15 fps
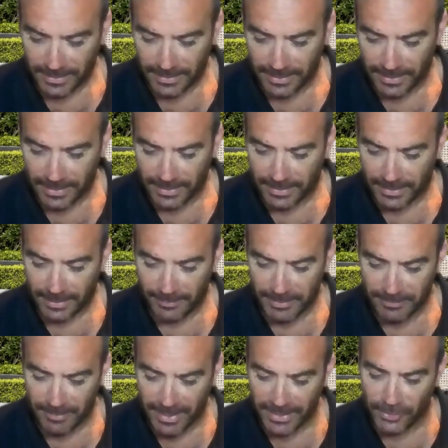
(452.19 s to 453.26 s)
How
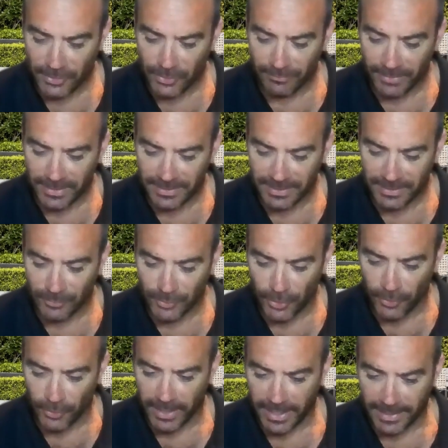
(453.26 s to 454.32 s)
much money do you invest into a
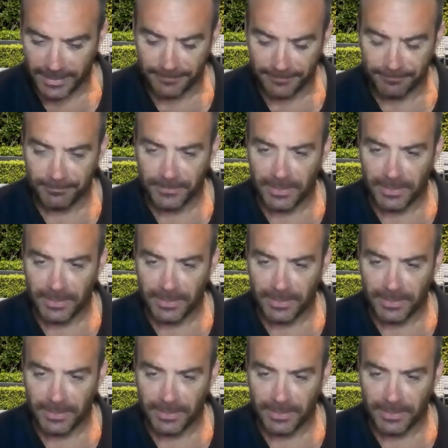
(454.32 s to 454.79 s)
show garden?